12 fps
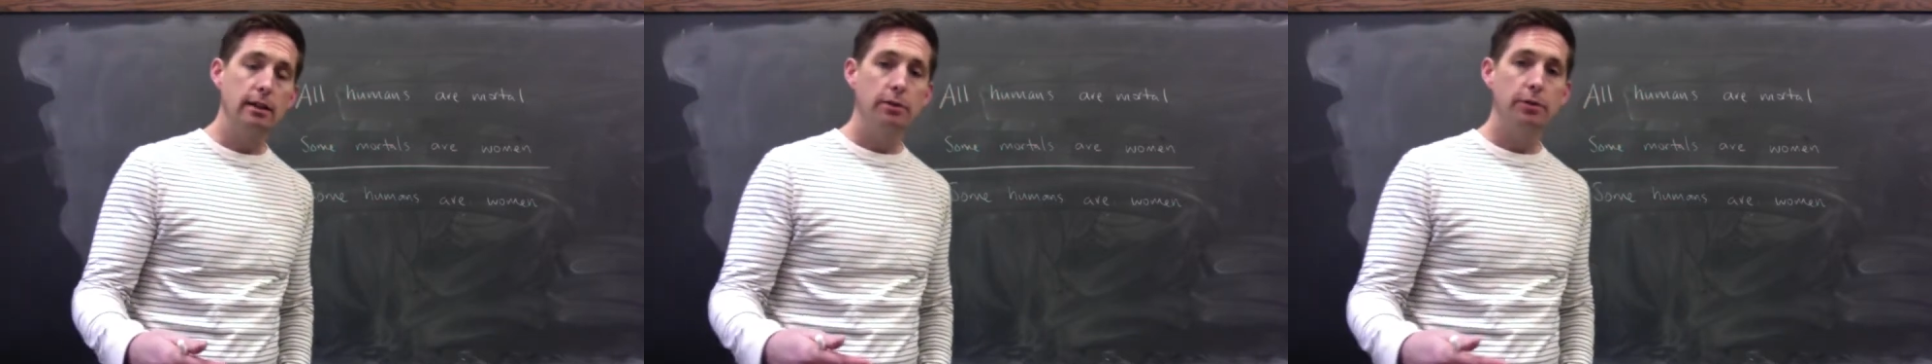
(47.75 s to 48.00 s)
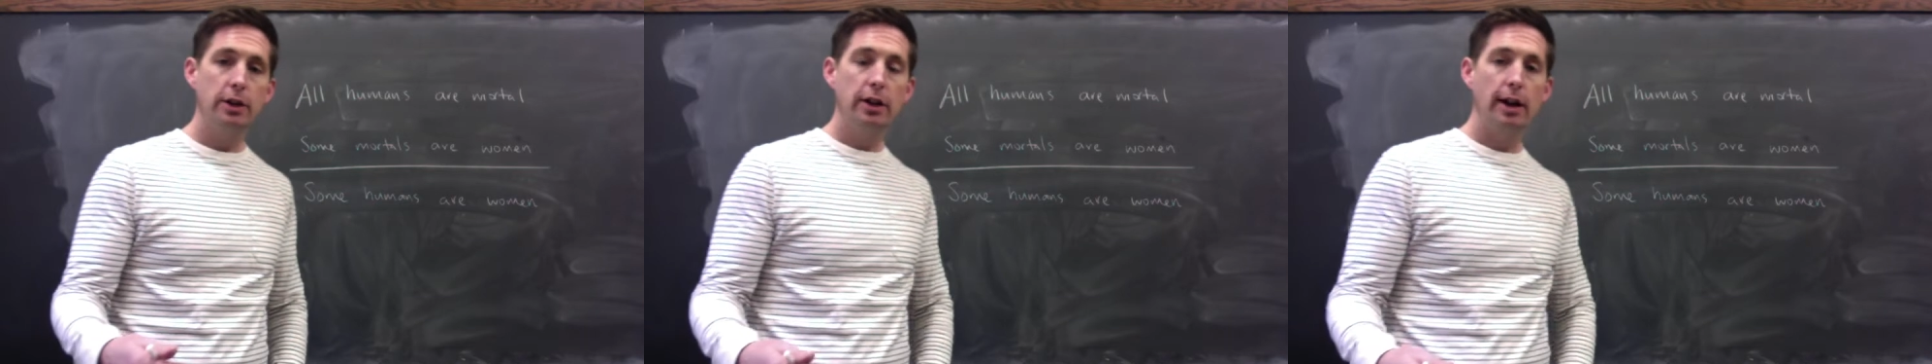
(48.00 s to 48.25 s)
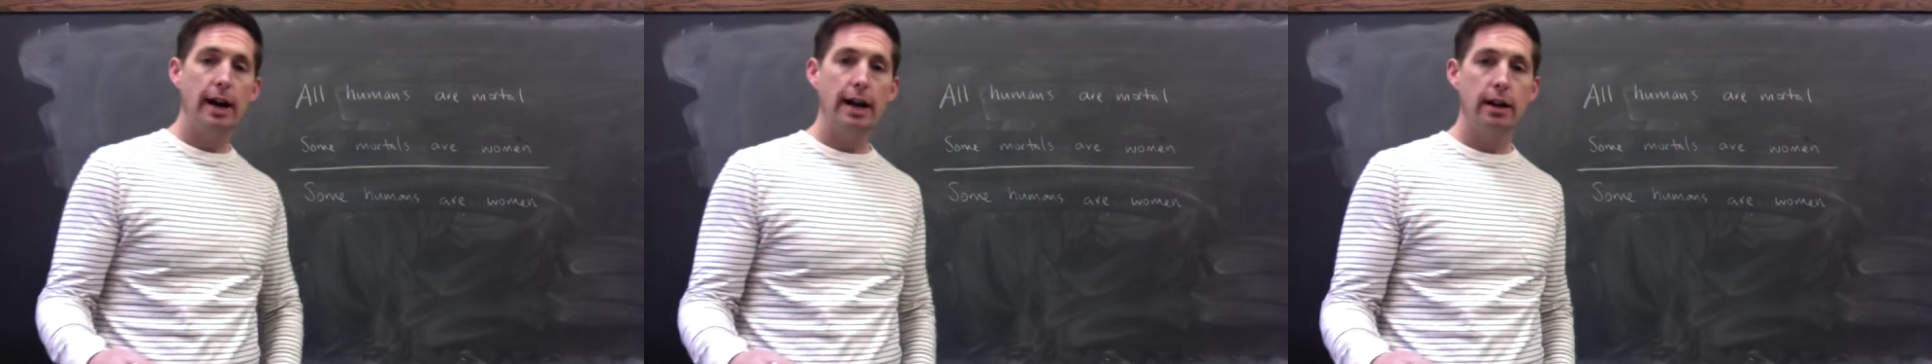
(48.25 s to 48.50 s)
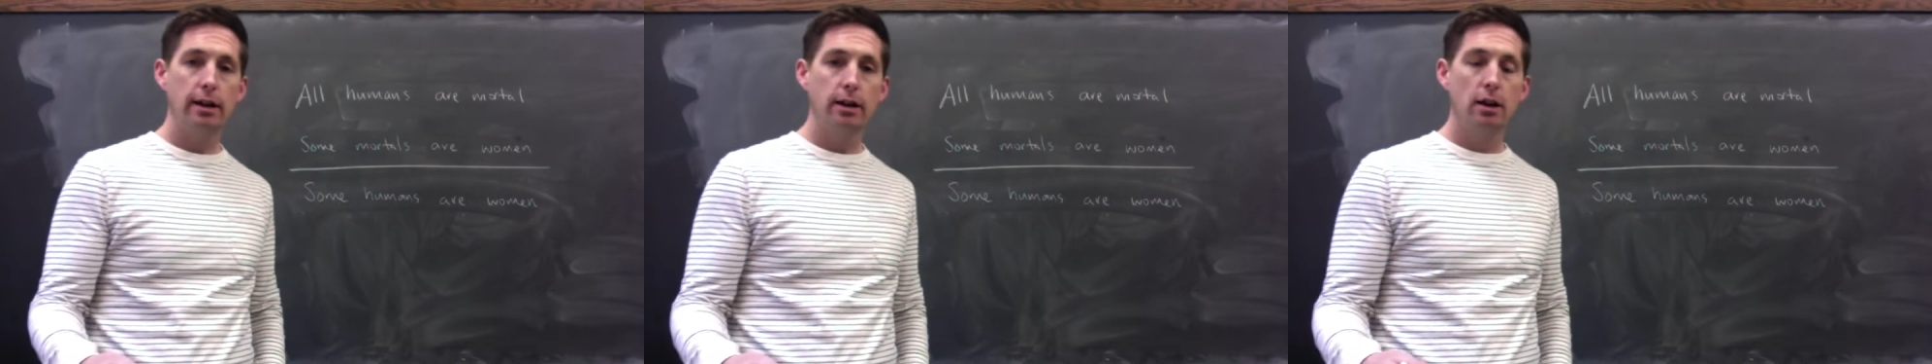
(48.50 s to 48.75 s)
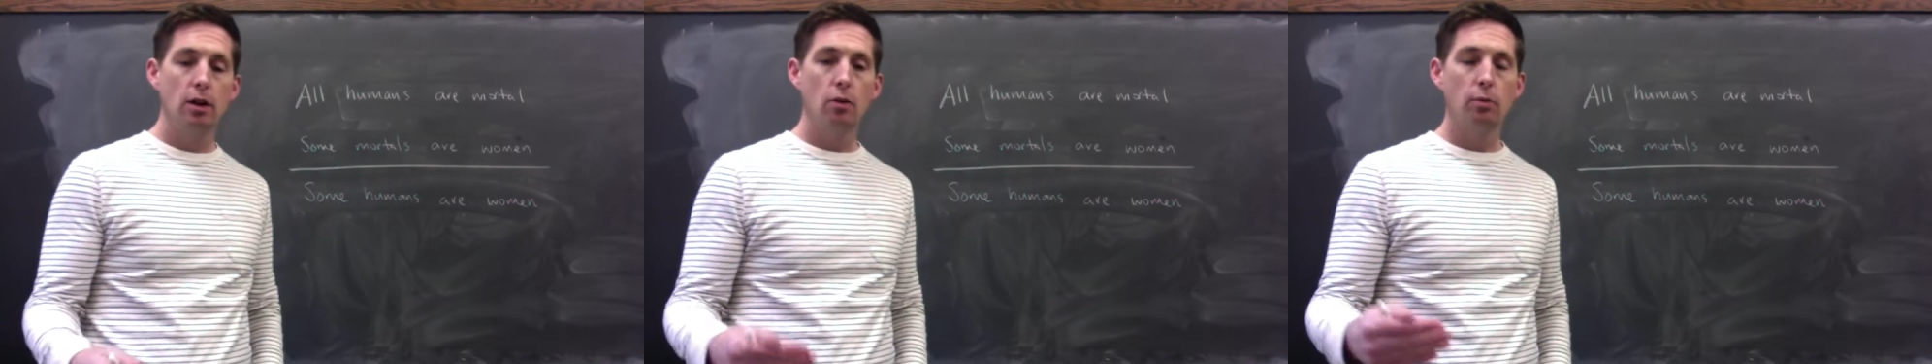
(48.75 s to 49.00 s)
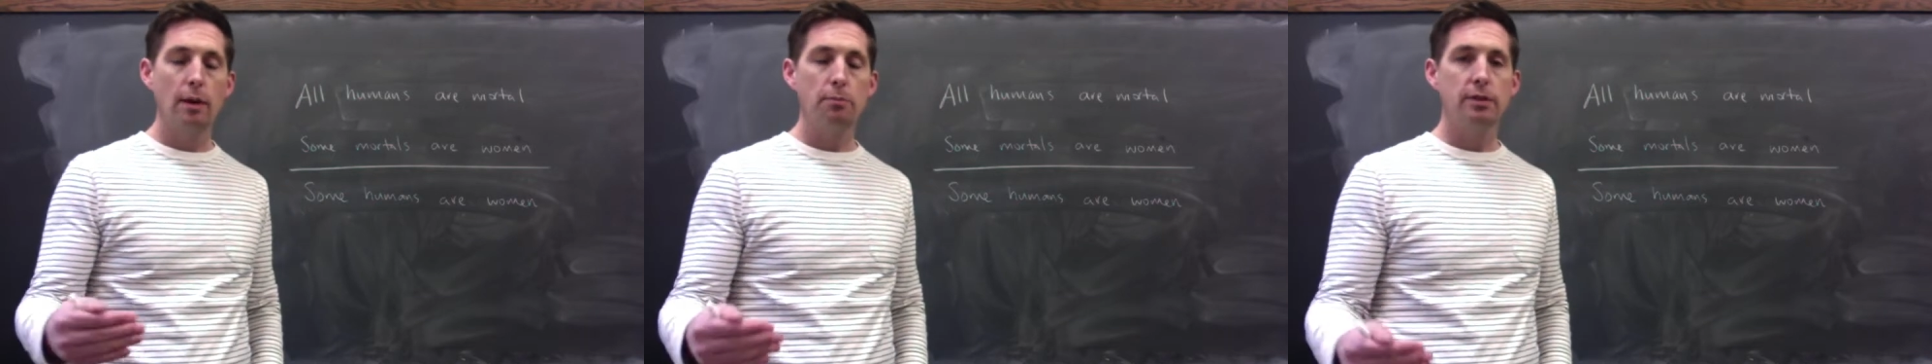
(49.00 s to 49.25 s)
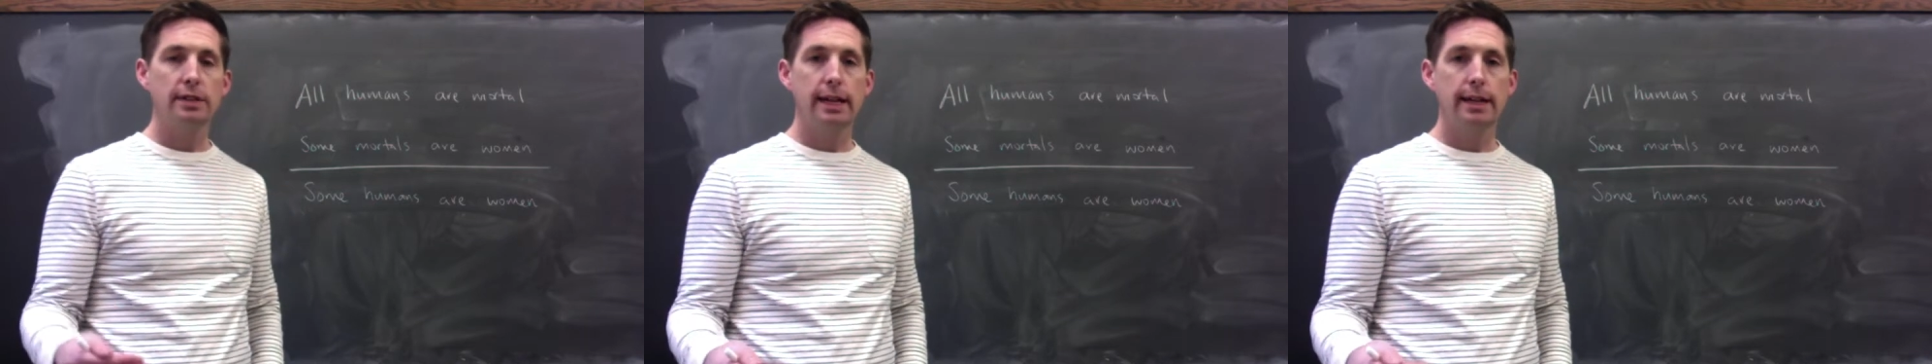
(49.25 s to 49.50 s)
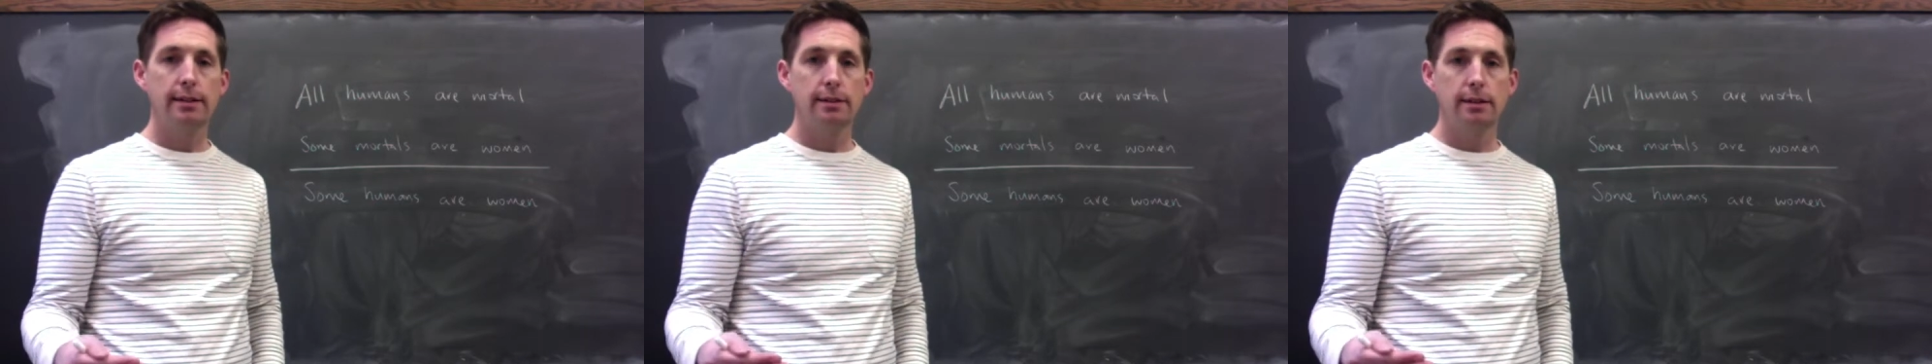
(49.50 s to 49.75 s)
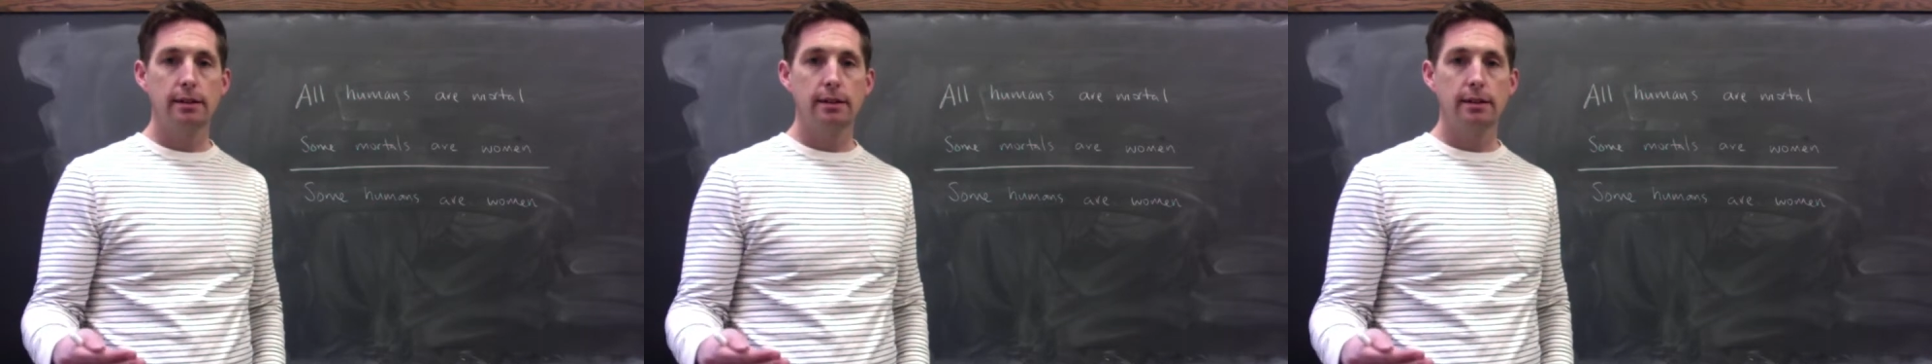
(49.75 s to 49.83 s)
figure out how to represent